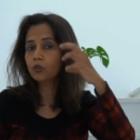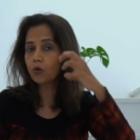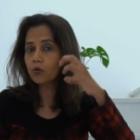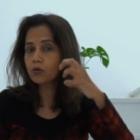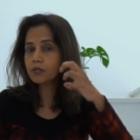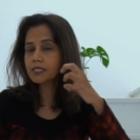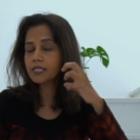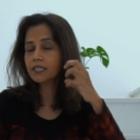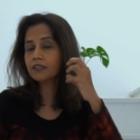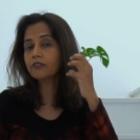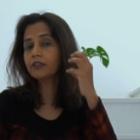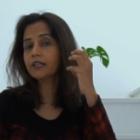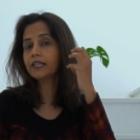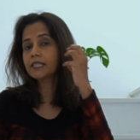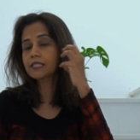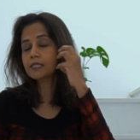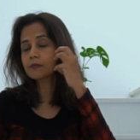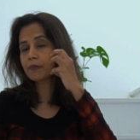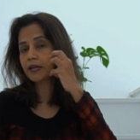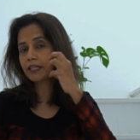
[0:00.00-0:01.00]
those
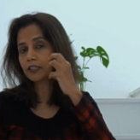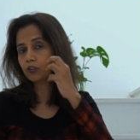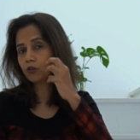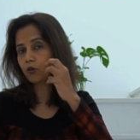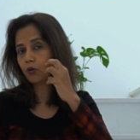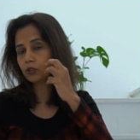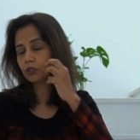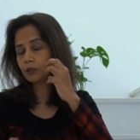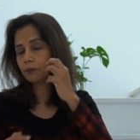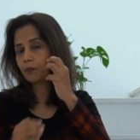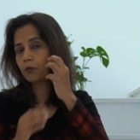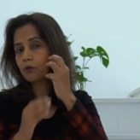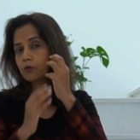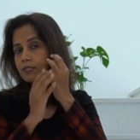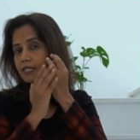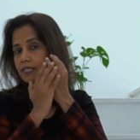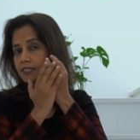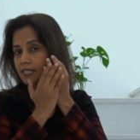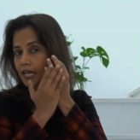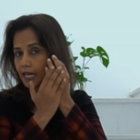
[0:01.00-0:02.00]
ingredients might clog the
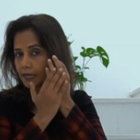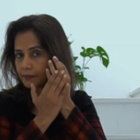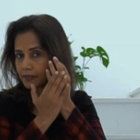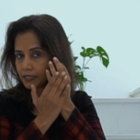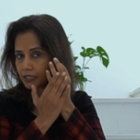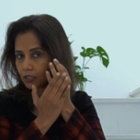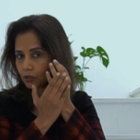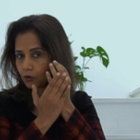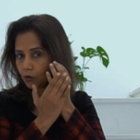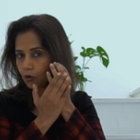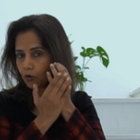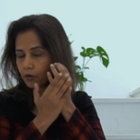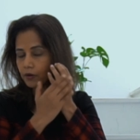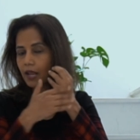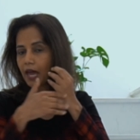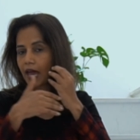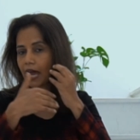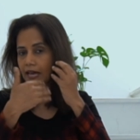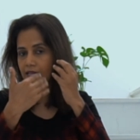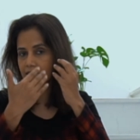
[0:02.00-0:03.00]
pores, and dimethicone,
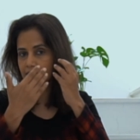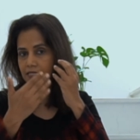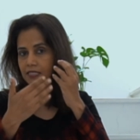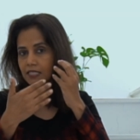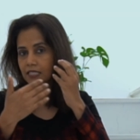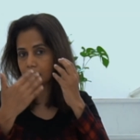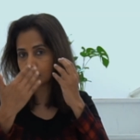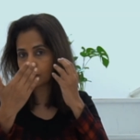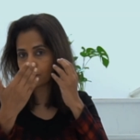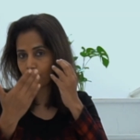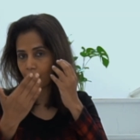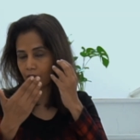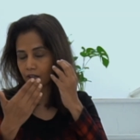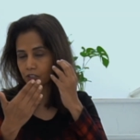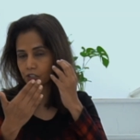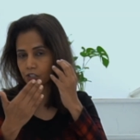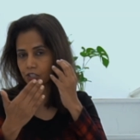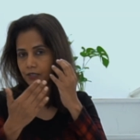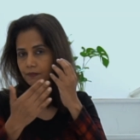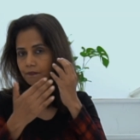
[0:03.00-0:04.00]
as its
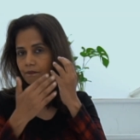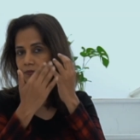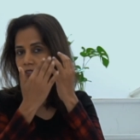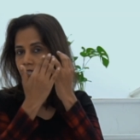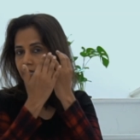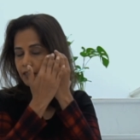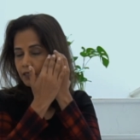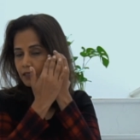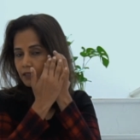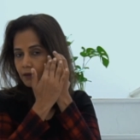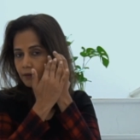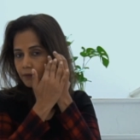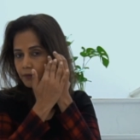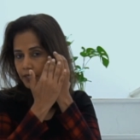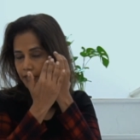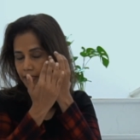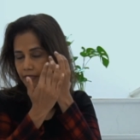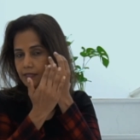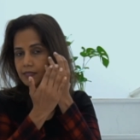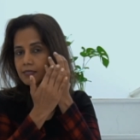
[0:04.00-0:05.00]
function
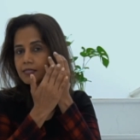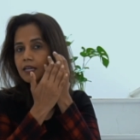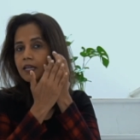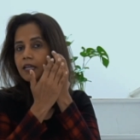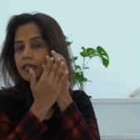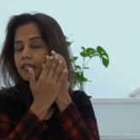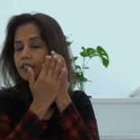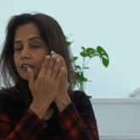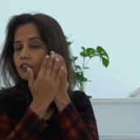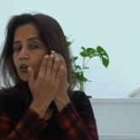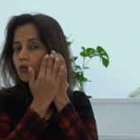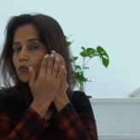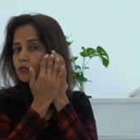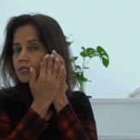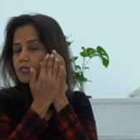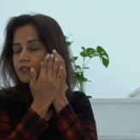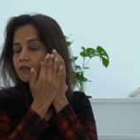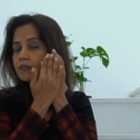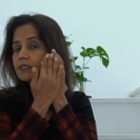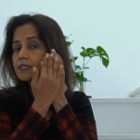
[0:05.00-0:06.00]
is, it
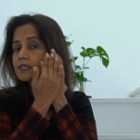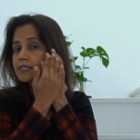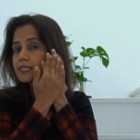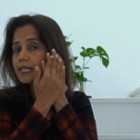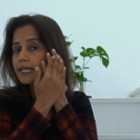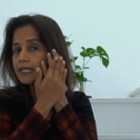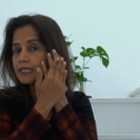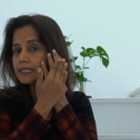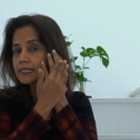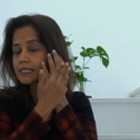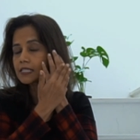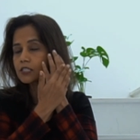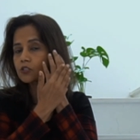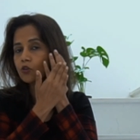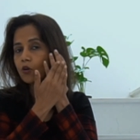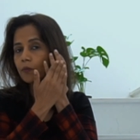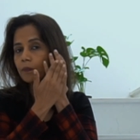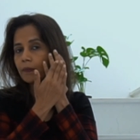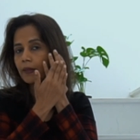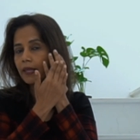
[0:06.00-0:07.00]
goes and seals the
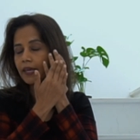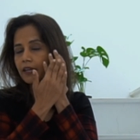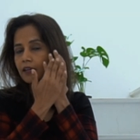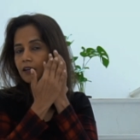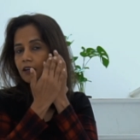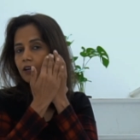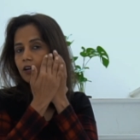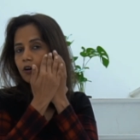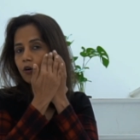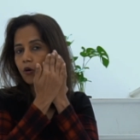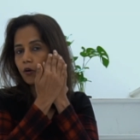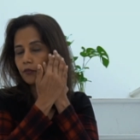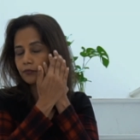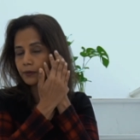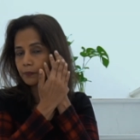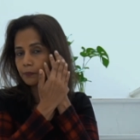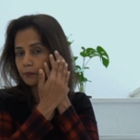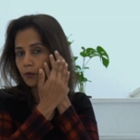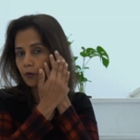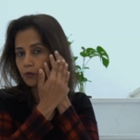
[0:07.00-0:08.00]
top layer of
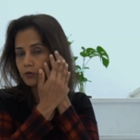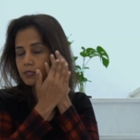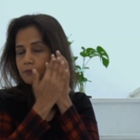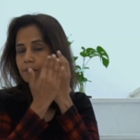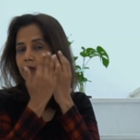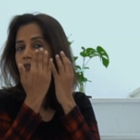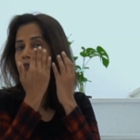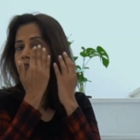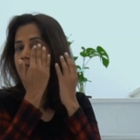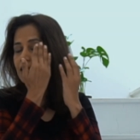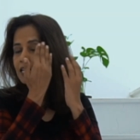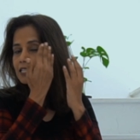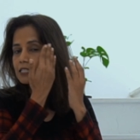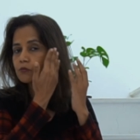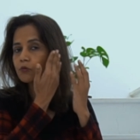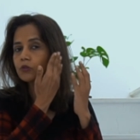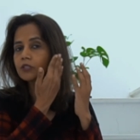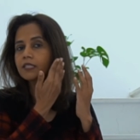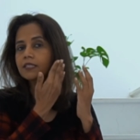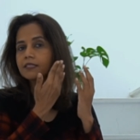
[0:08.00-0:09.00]
the pores, because
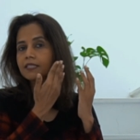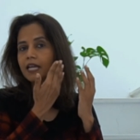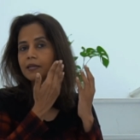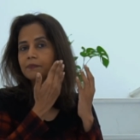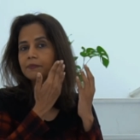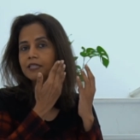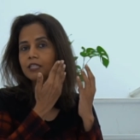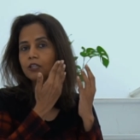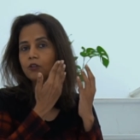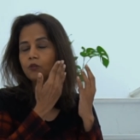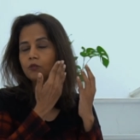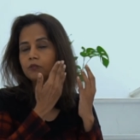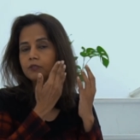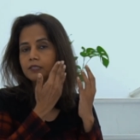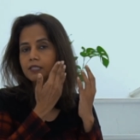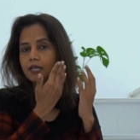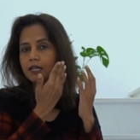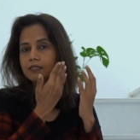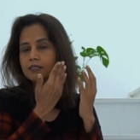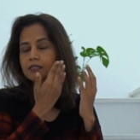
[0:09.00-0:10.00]
that's what a
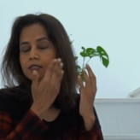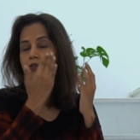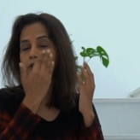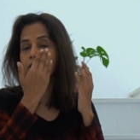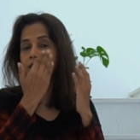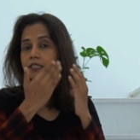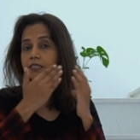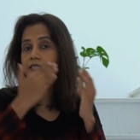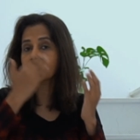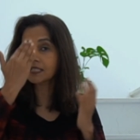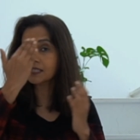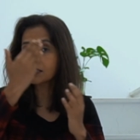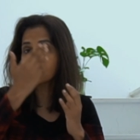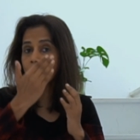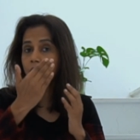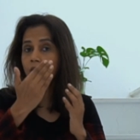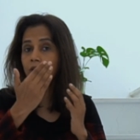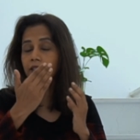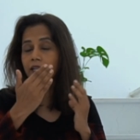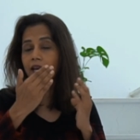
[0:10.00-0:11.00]
dimethicone does. So it does
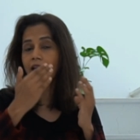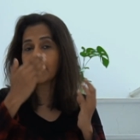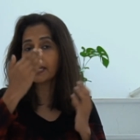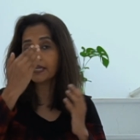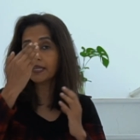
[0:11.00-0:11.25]
not